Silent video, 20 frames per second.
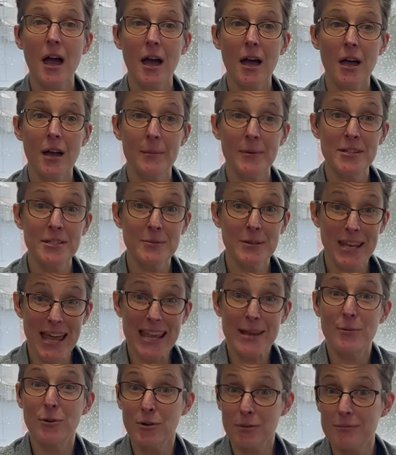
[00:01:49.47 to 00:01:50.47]
and to
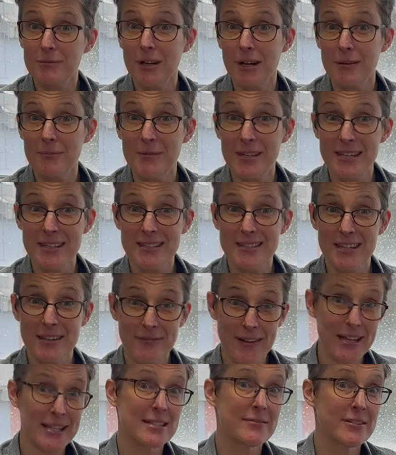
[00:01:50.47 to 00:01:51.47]
enable these
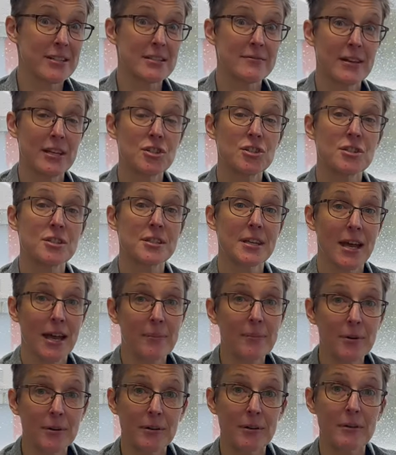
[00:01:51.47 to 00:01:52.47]
effective interventions to
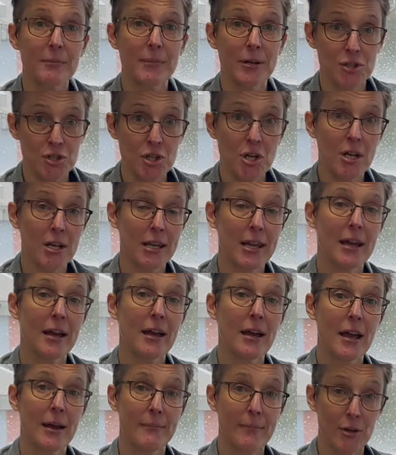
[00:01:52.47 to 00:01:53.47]
happen much earlier
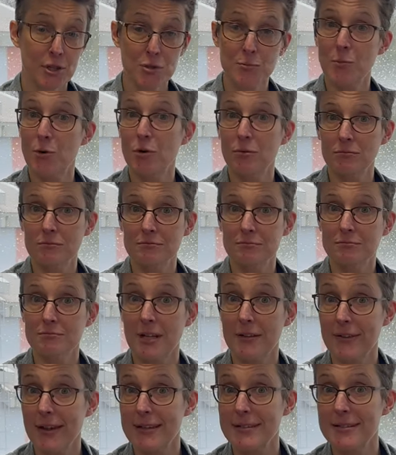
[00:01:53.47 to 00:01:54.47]
and much more
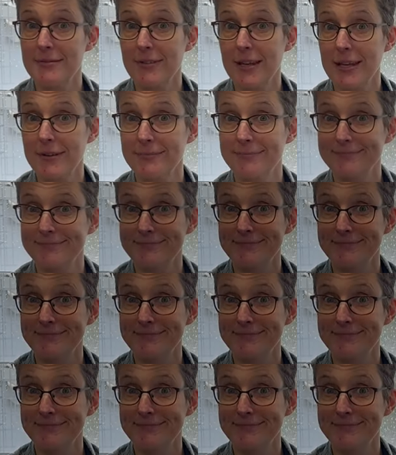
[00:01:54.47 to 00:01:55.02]
effectively.